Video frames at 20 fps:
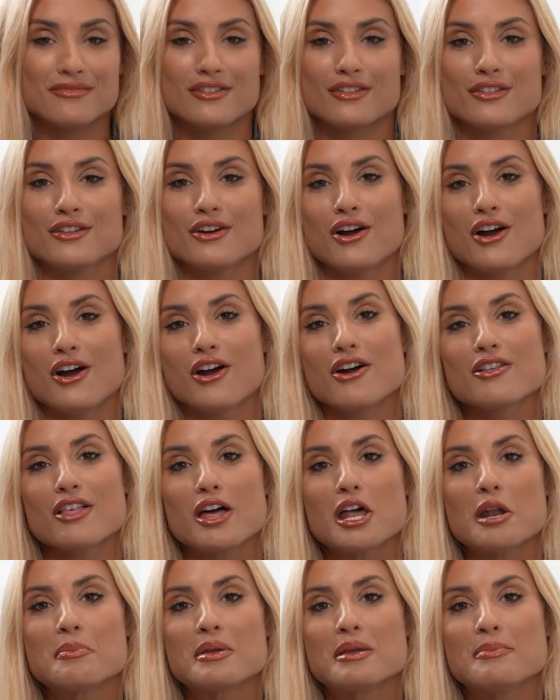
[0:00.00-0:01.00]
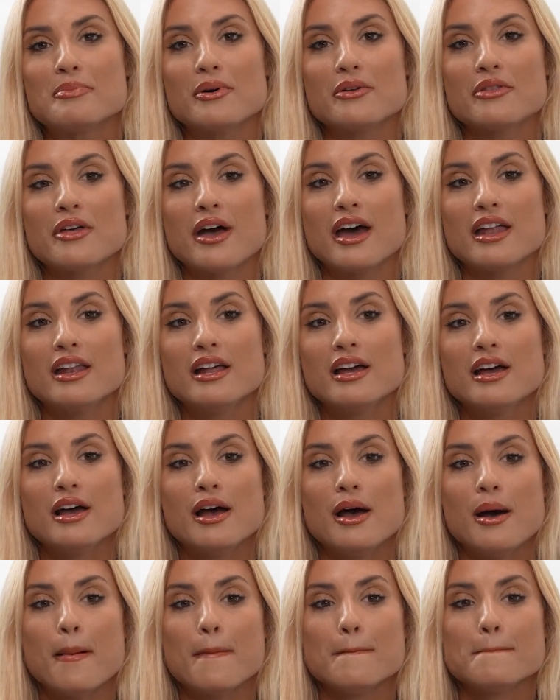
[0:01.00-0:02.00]
there are a lot of people that
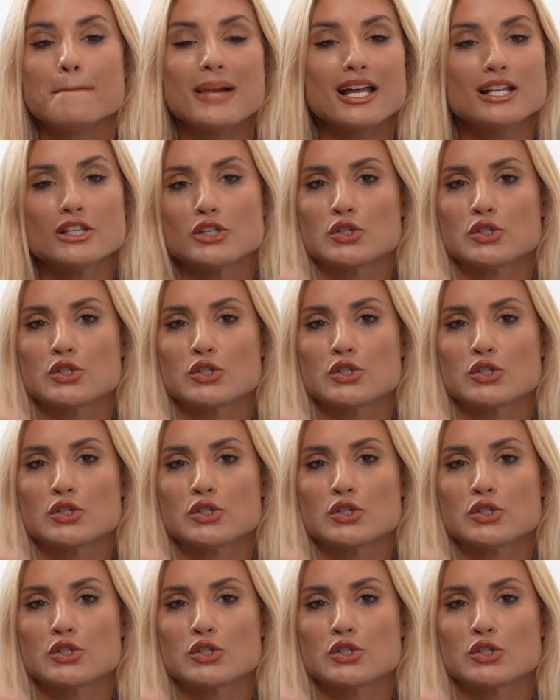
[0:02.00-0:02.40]
might